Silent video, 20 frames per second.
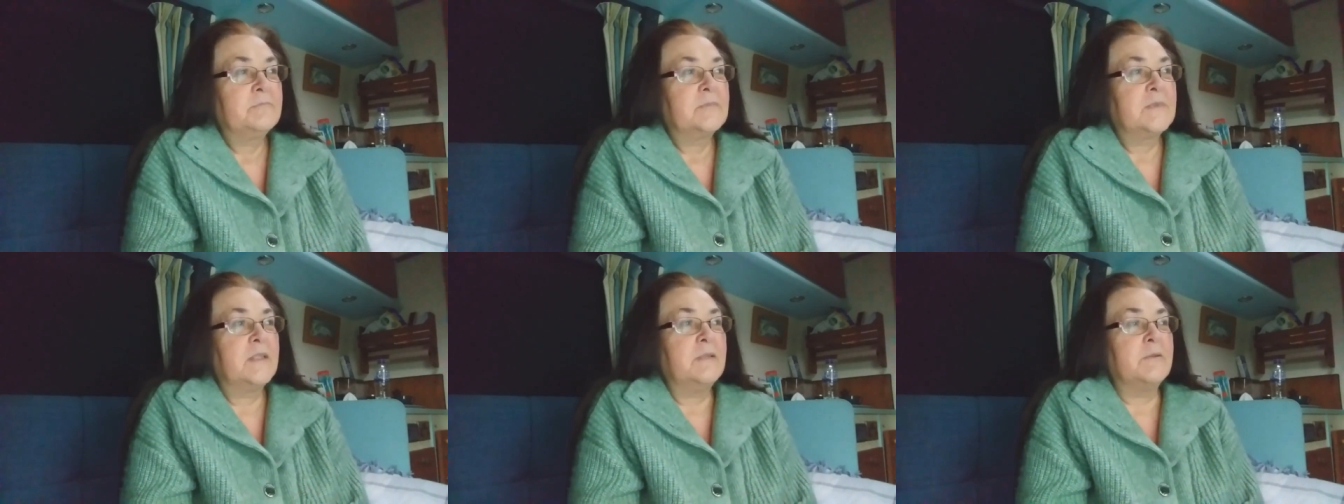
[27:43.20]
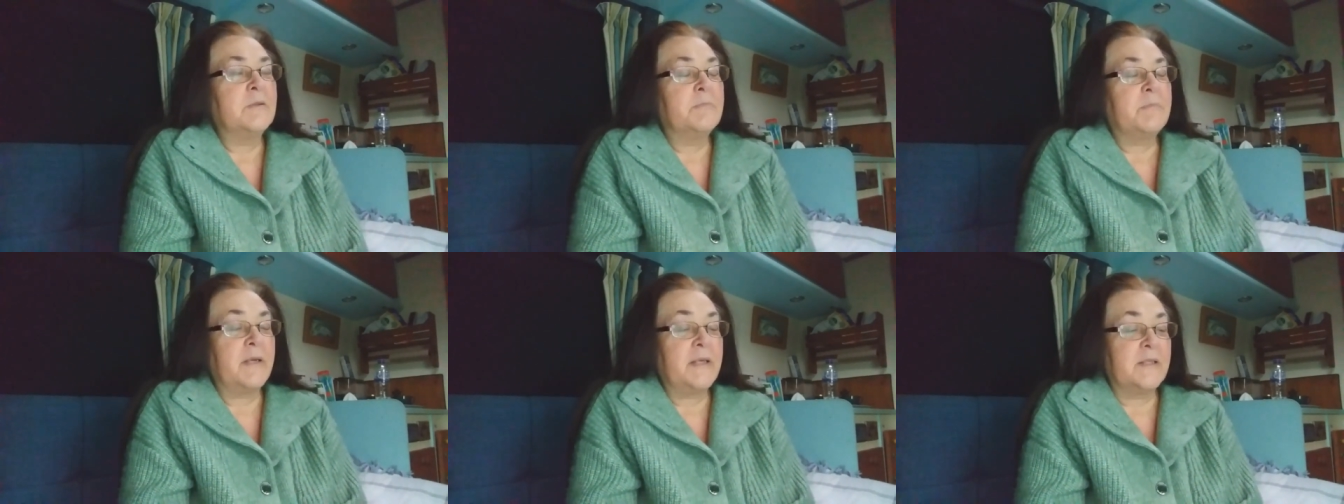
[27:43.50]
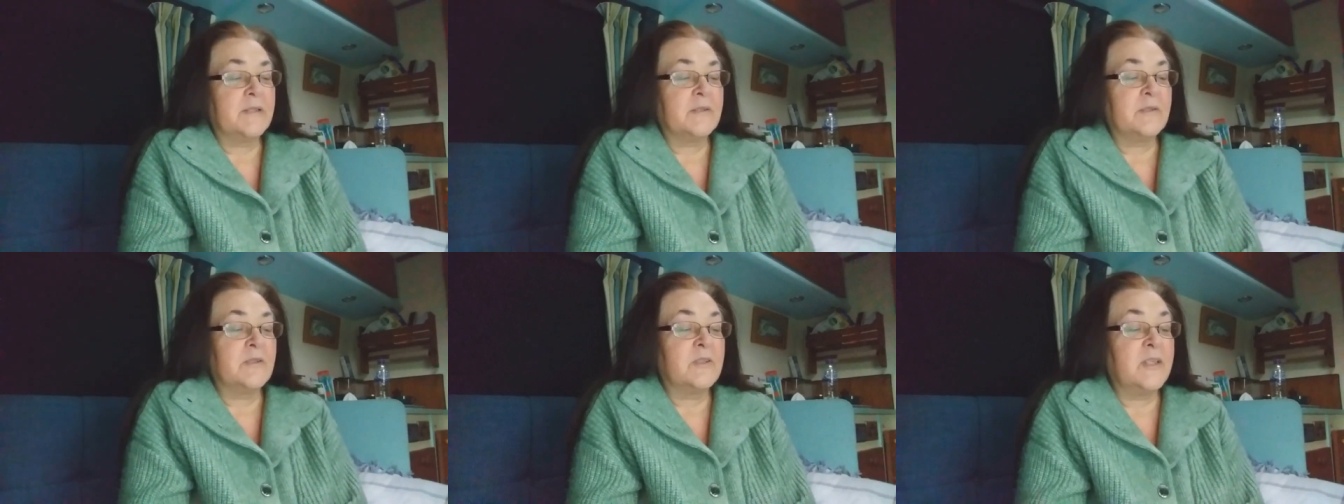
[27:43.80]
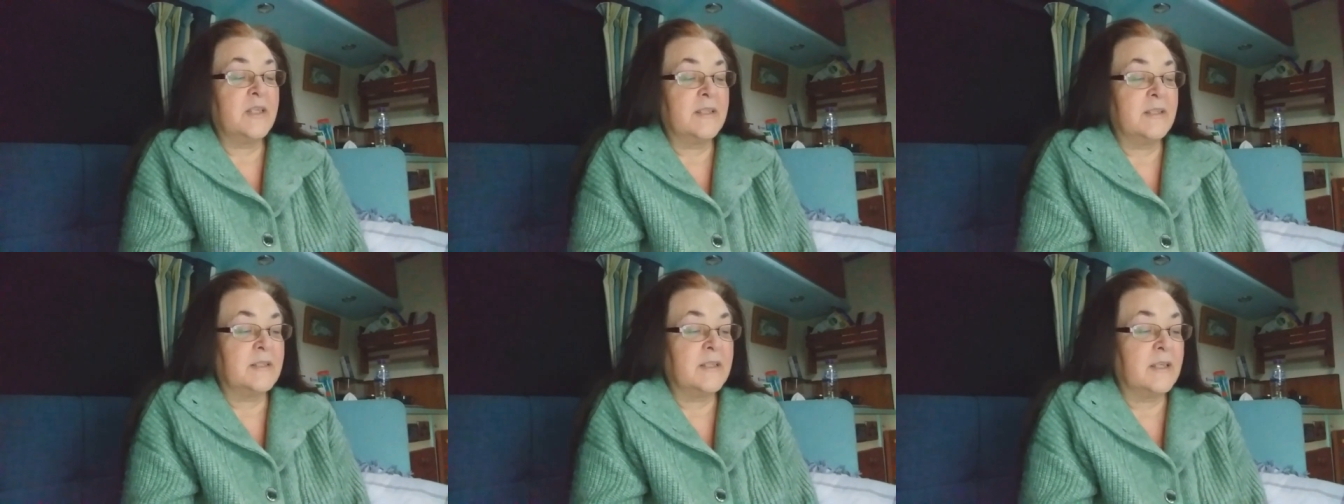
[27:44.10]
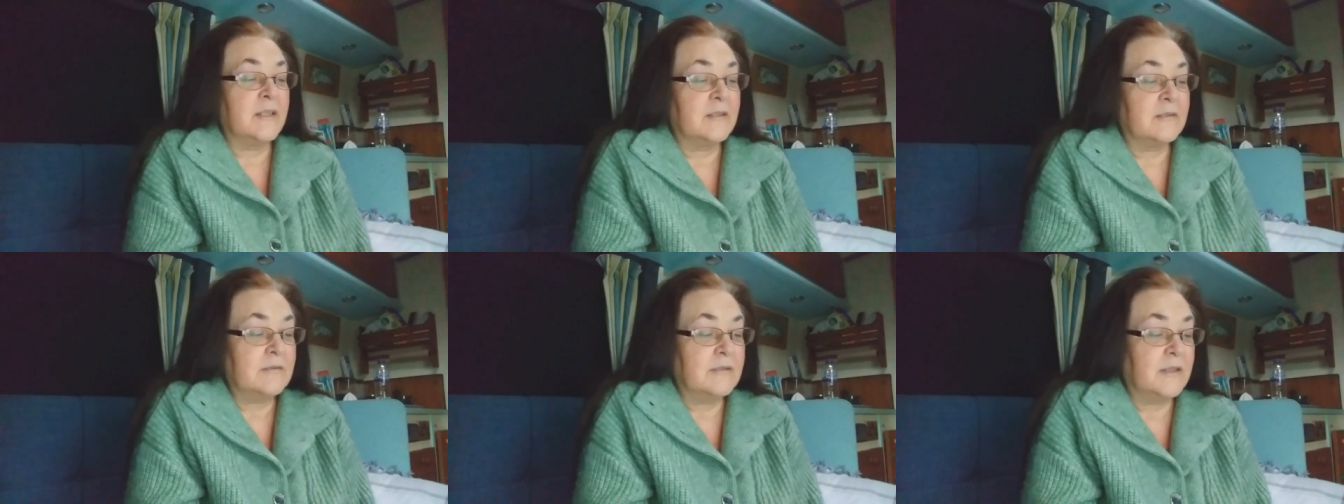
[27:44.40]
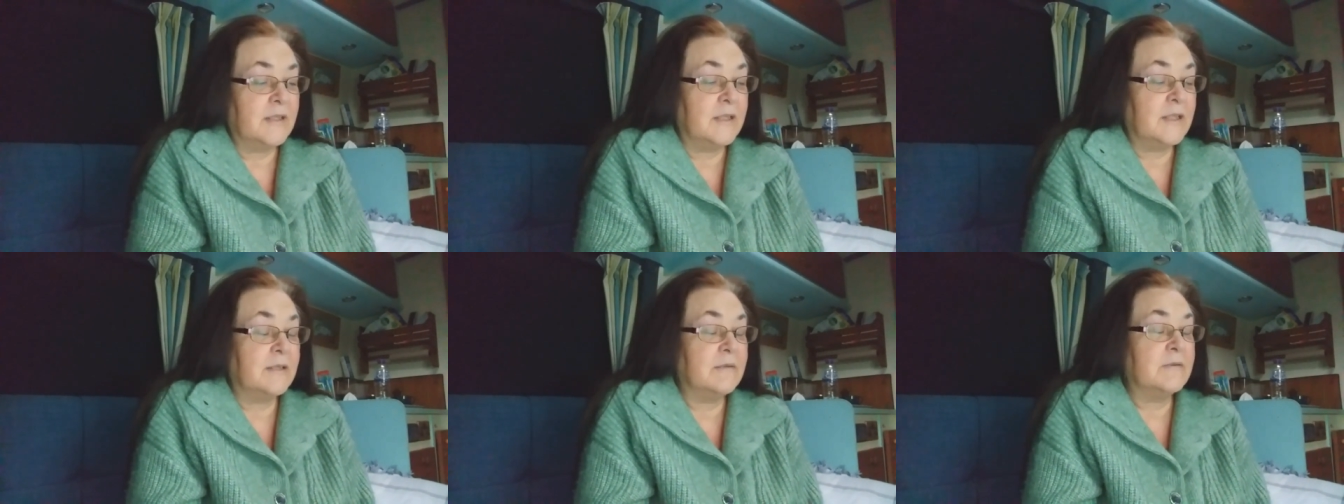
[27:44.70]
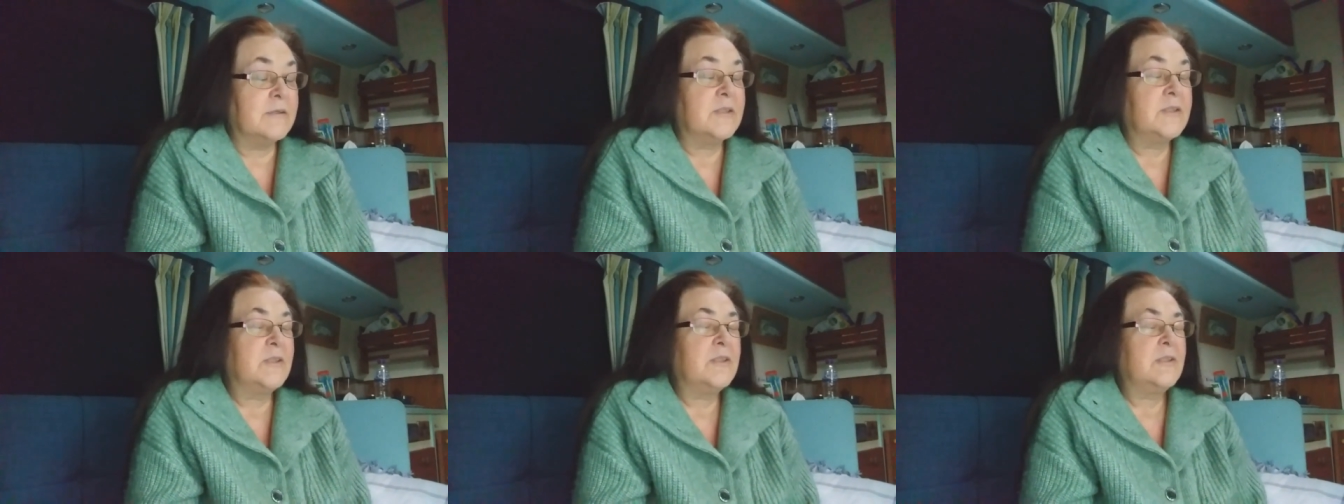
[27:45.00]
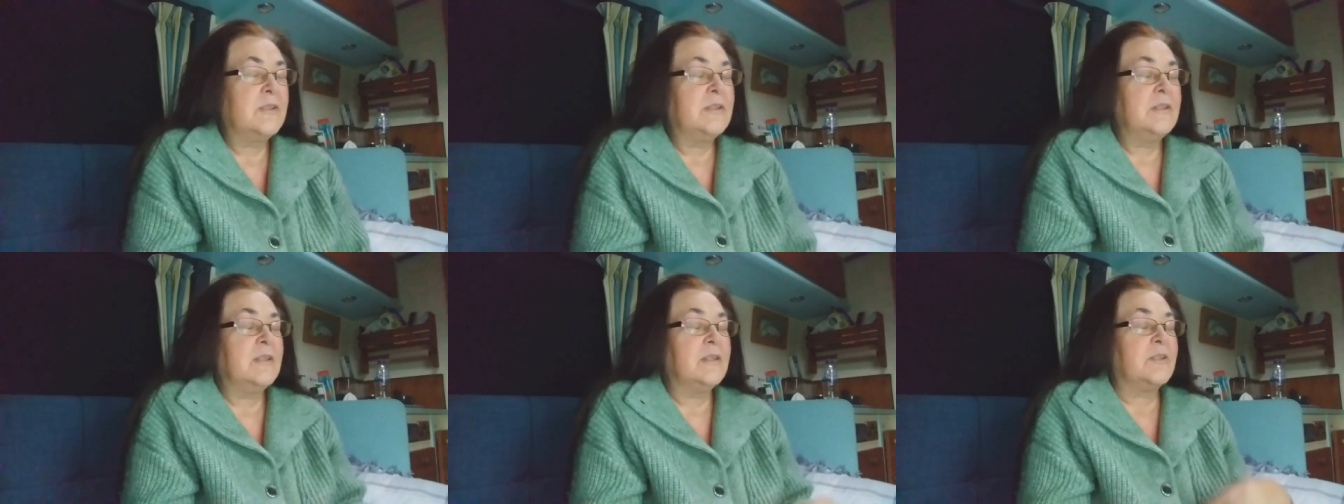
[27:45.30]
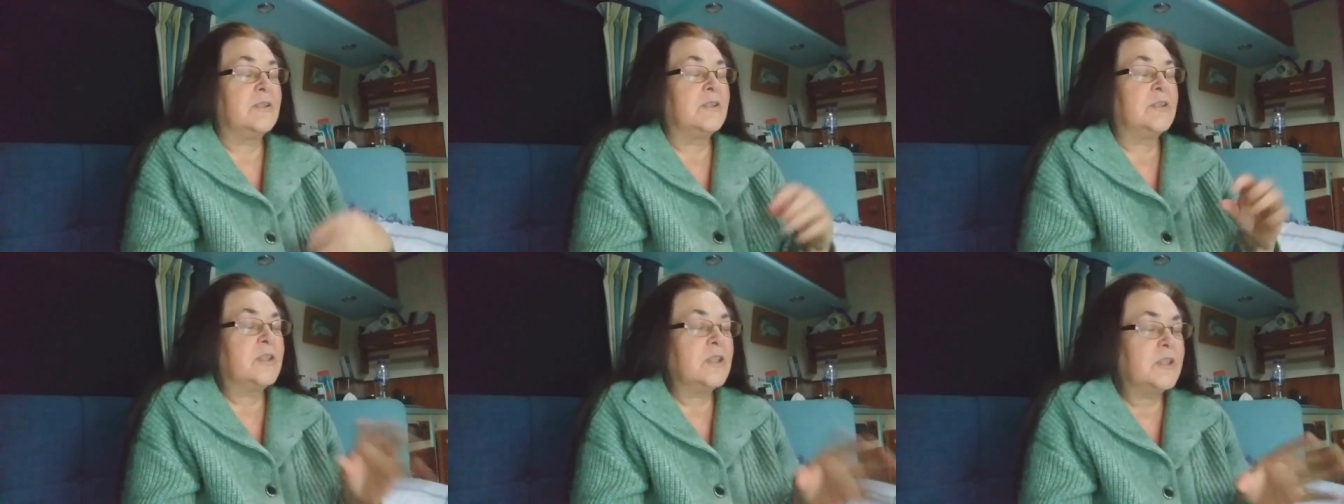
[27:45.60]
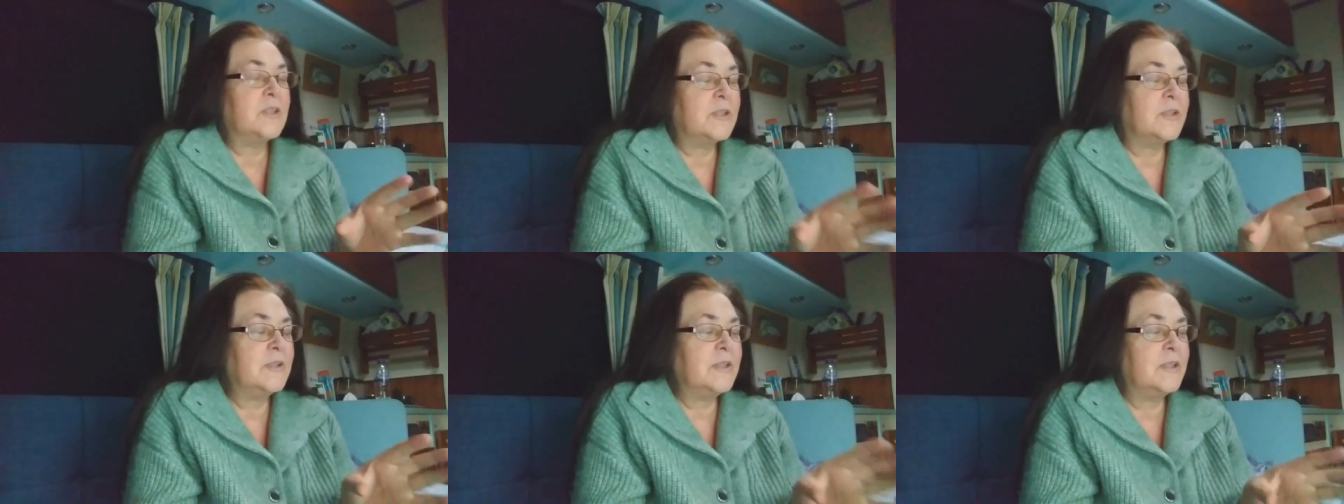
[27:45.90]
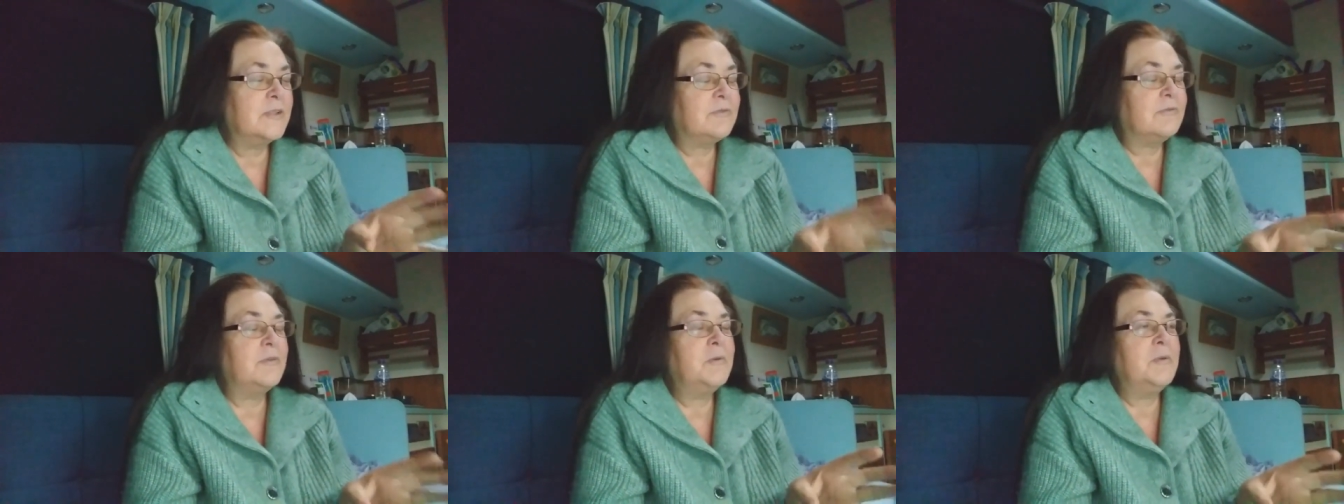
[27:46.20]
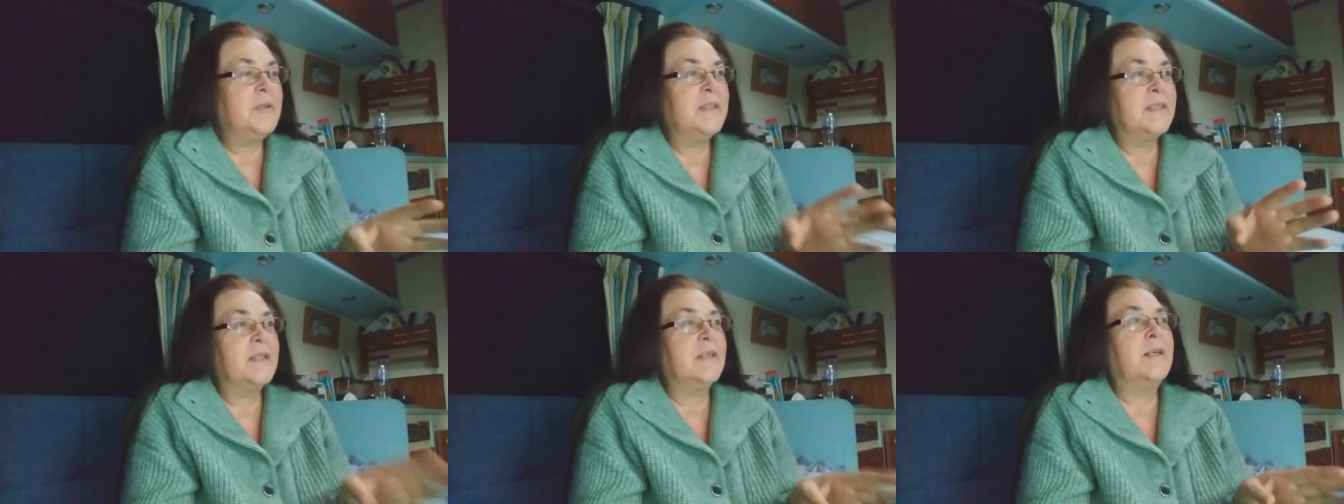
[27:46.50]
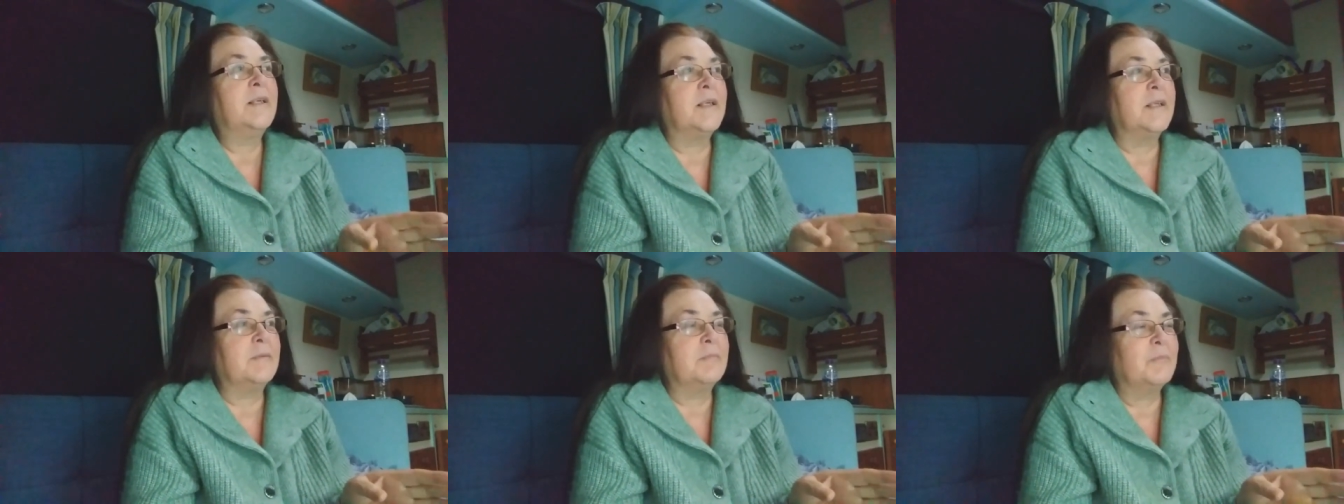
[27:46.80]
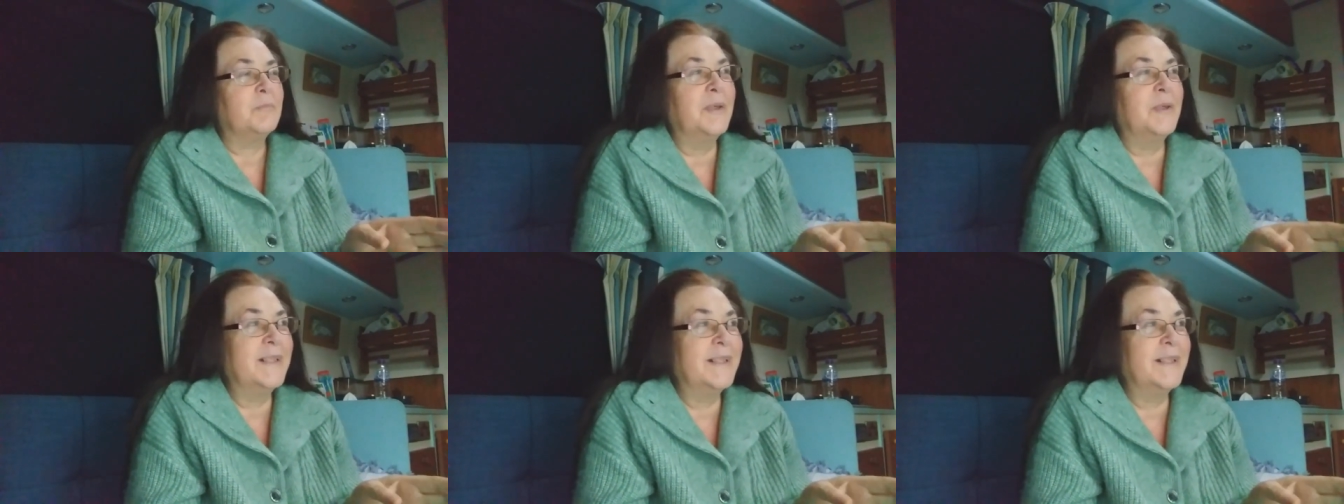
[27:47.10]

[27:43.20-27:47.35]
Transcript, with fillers: it was based on gender, and I was just got it through in time.